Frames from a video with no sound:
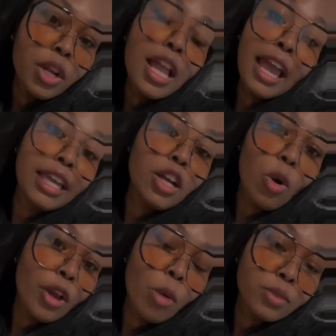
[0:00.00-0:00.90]
and he
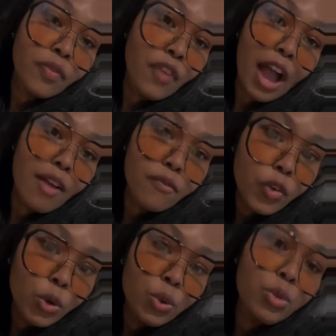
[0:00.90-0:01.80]
gonna help to find
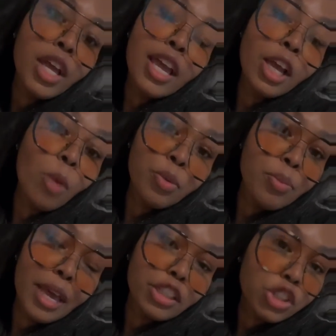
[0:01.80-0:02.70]
food, help you
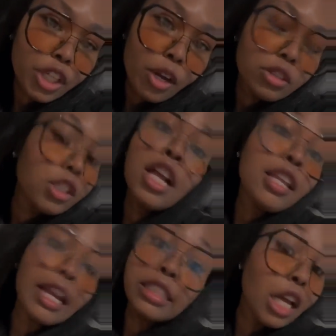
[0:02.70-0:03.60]
make shelter.
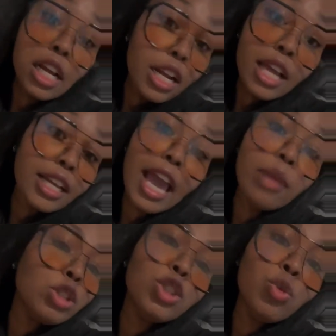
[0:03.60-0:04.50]
Like none of that came to you